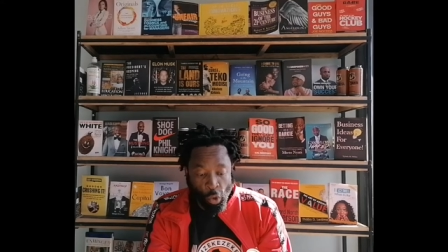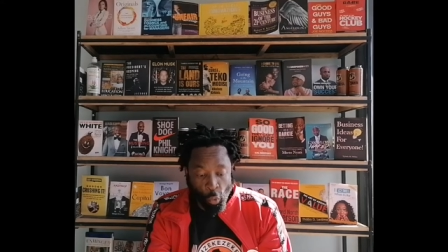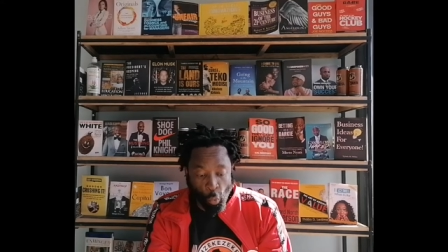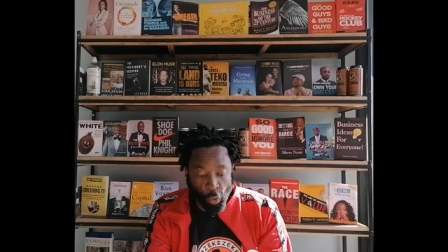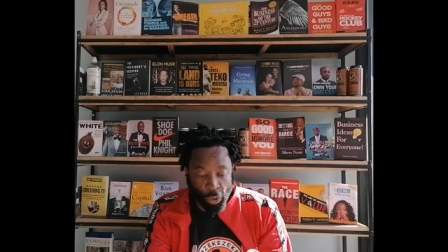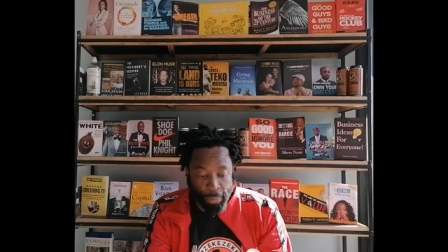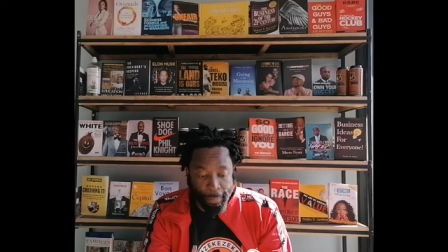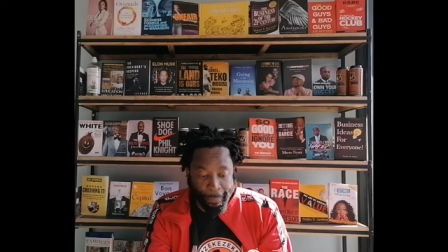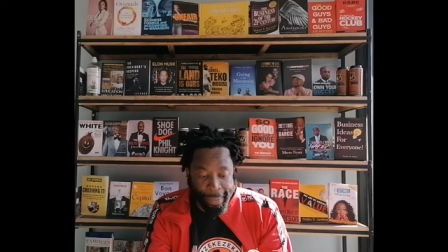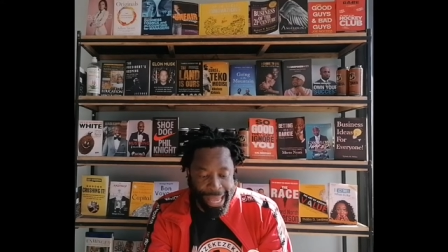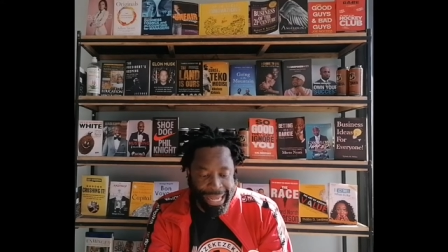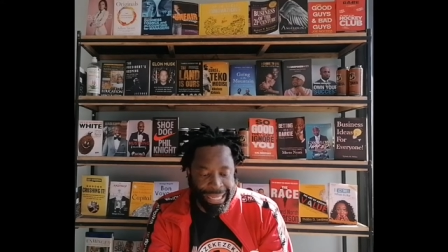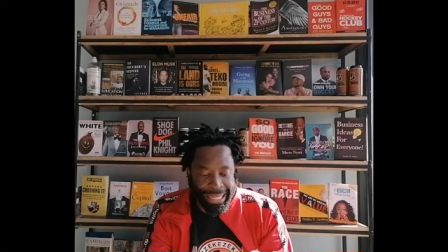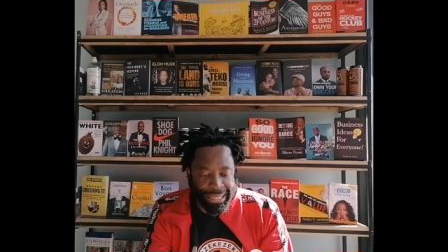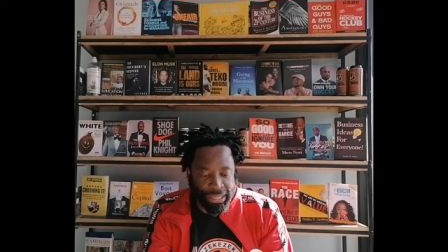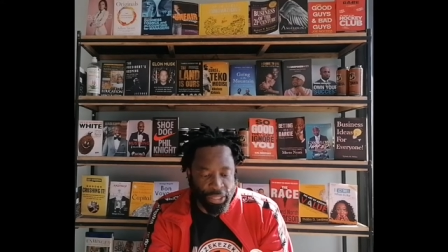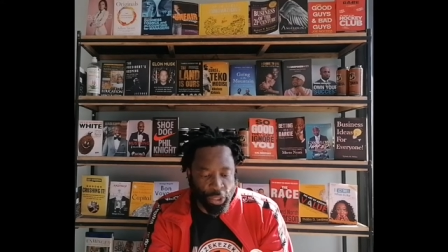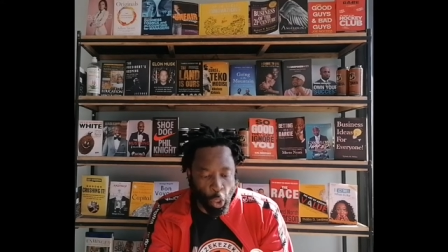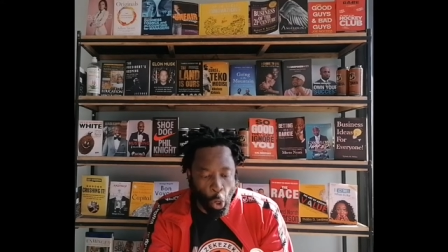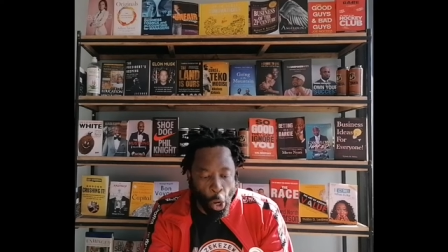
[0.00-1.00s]
would
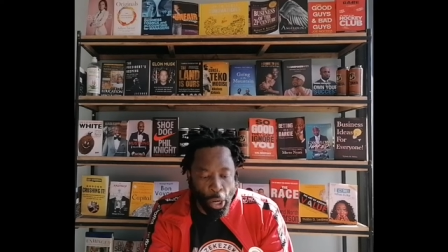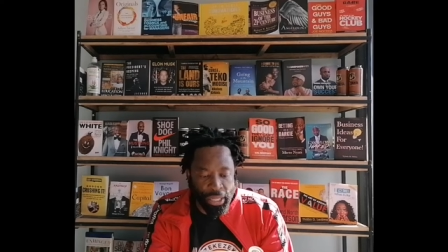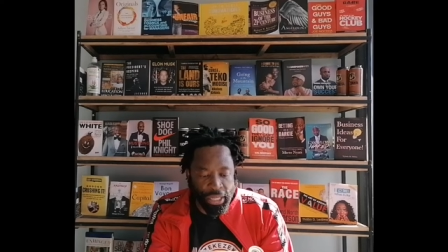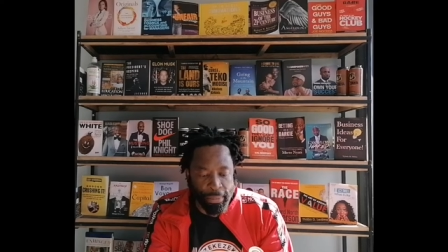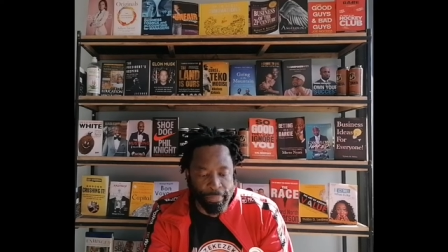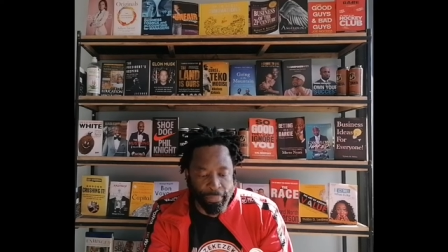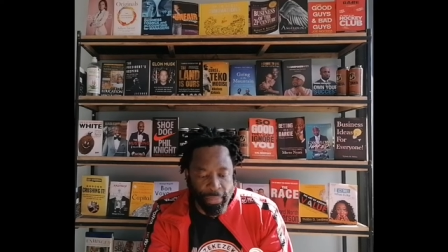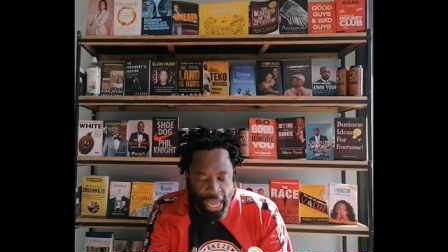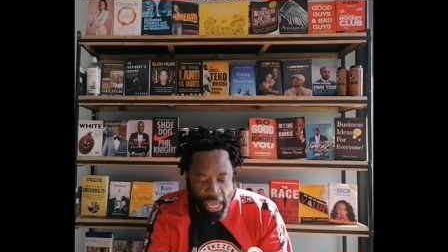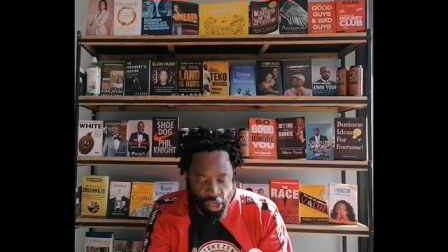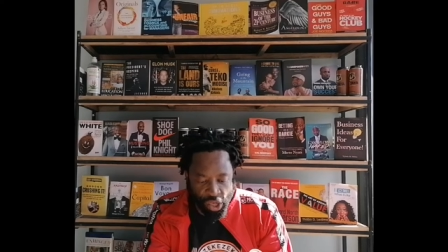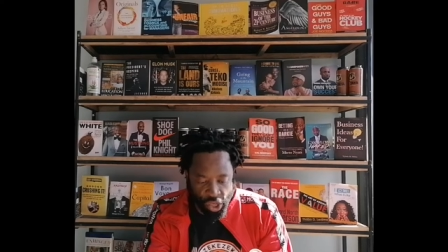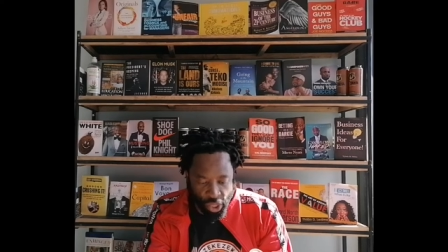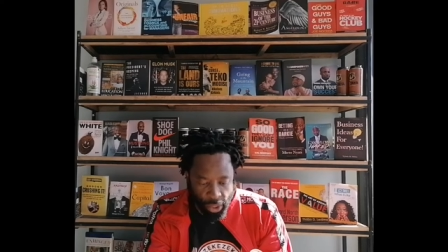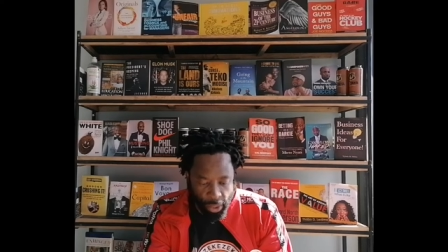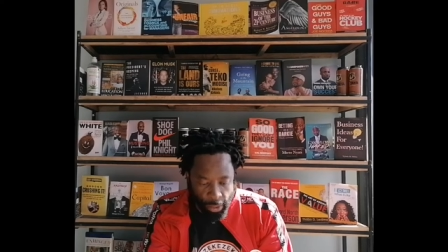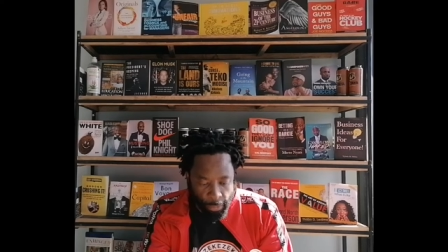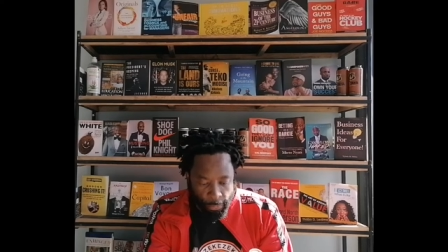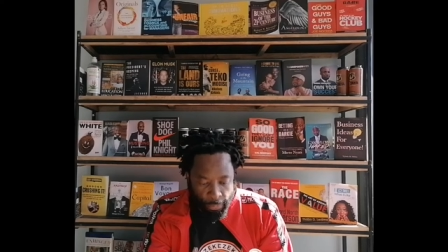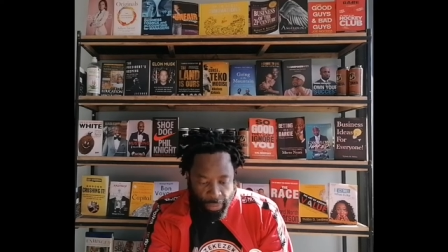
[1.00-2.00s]
merit
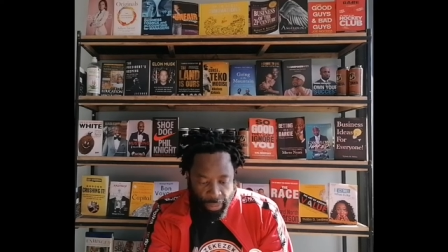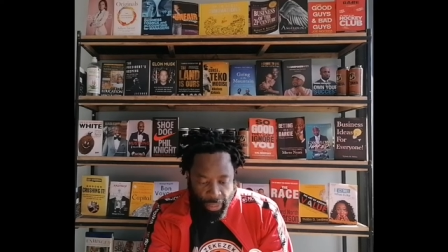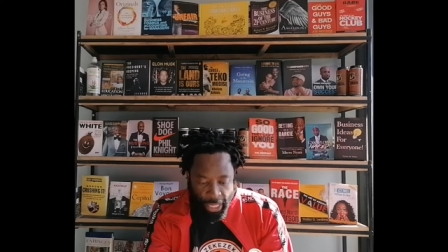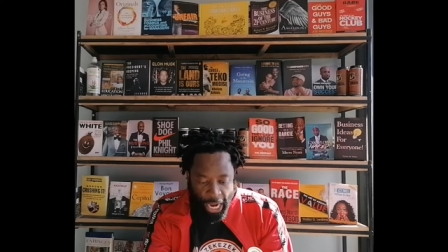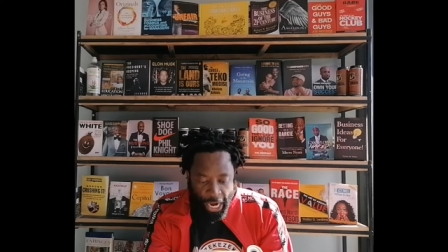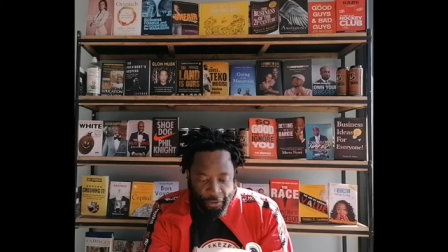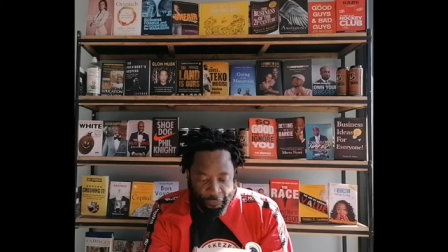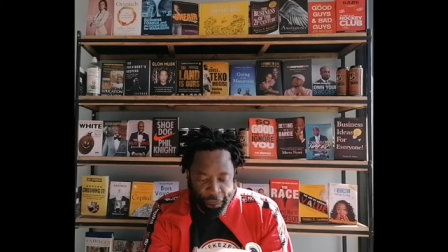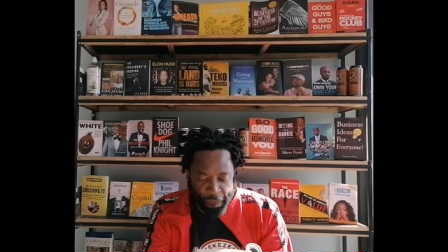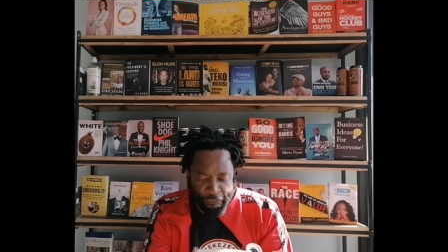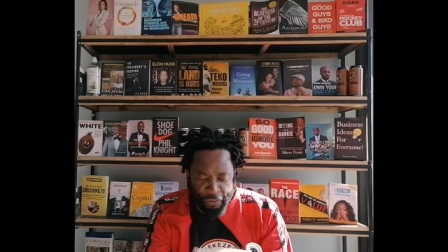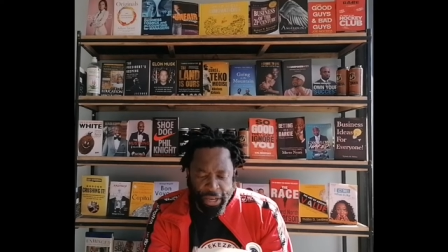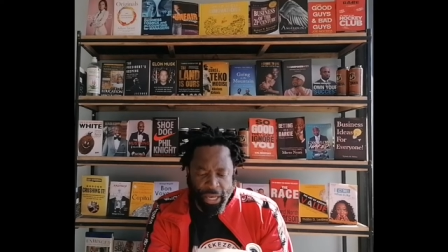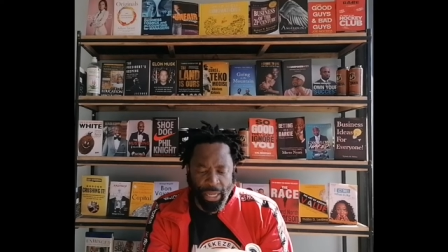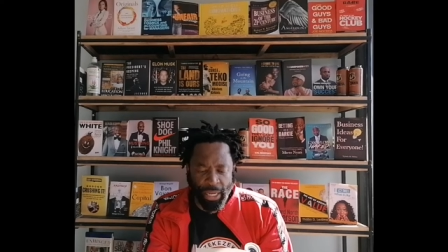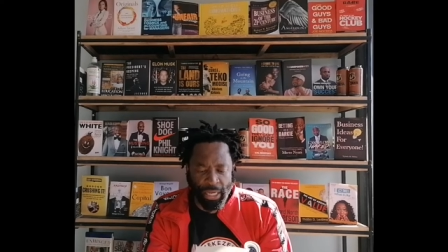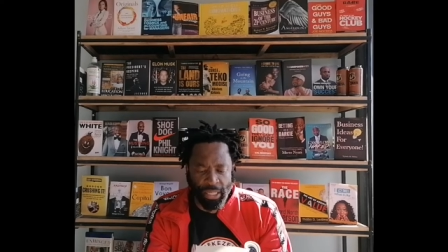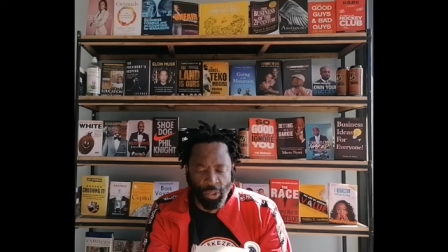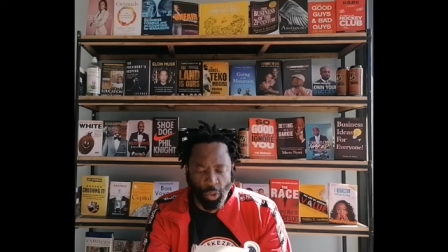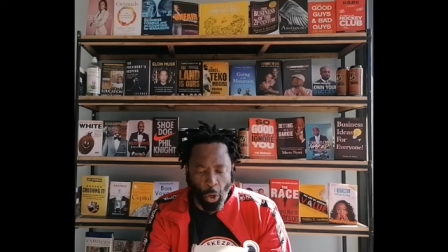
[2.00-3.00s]
condemnation and
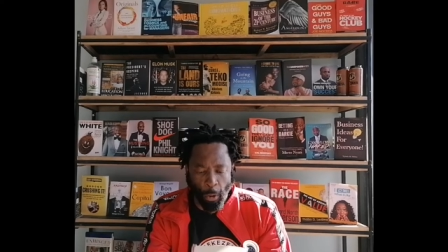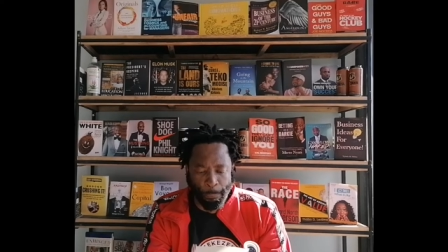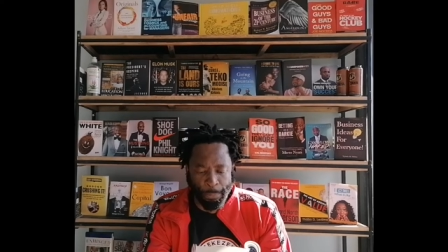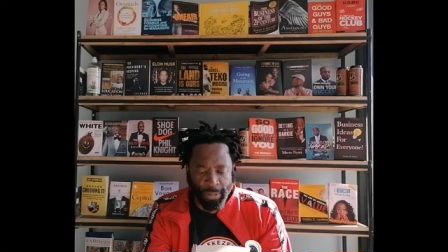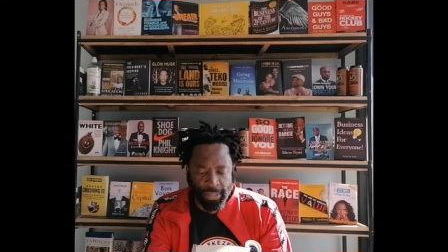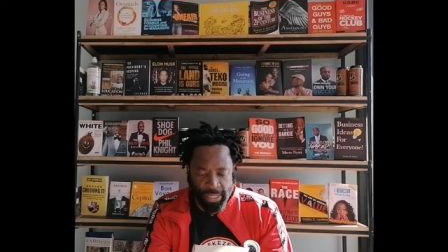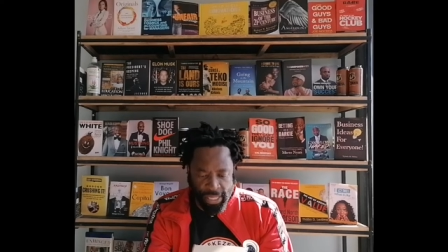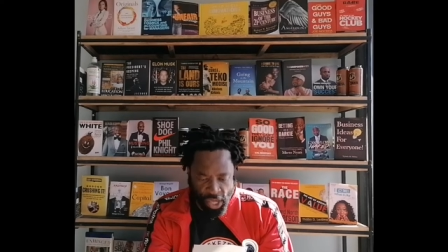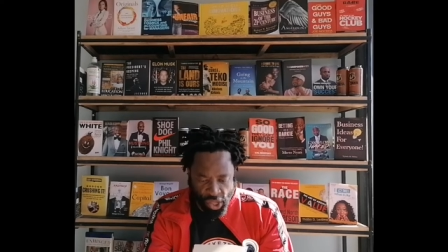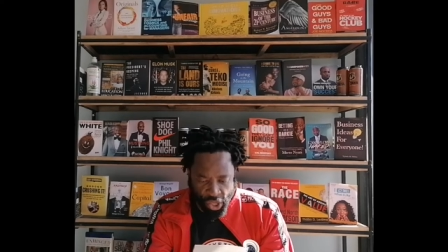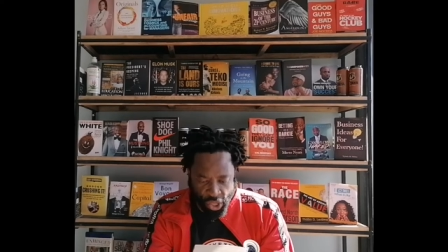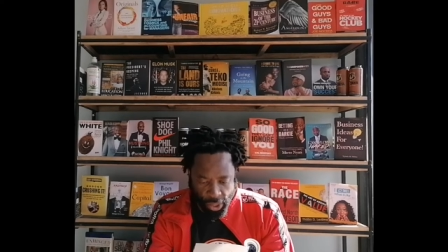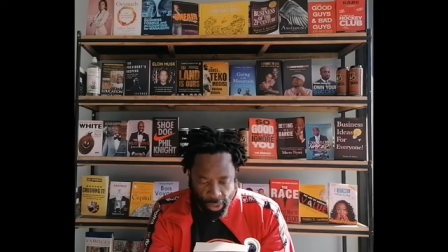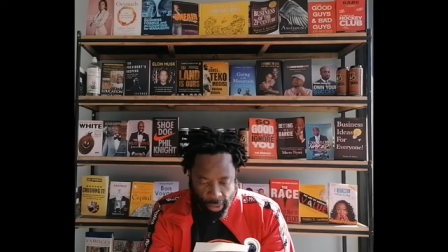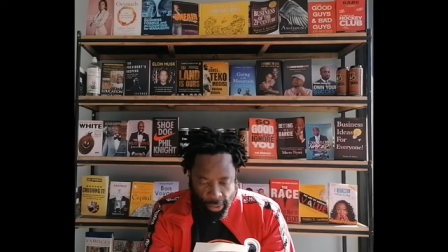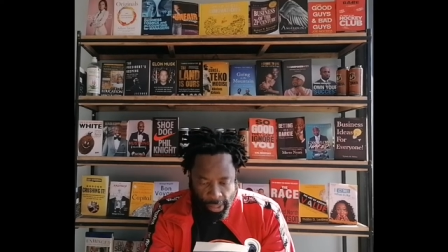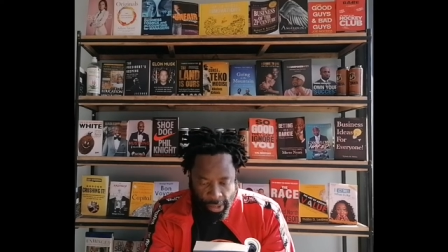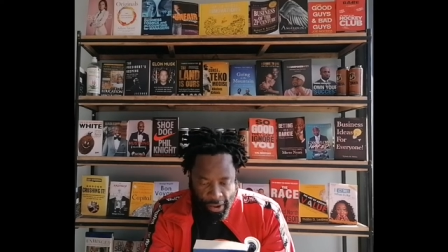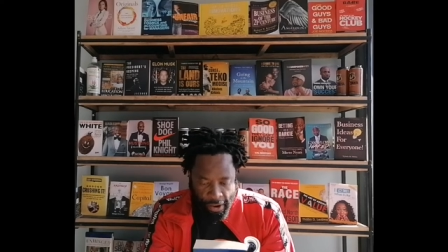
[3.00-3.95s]
vigorous opposition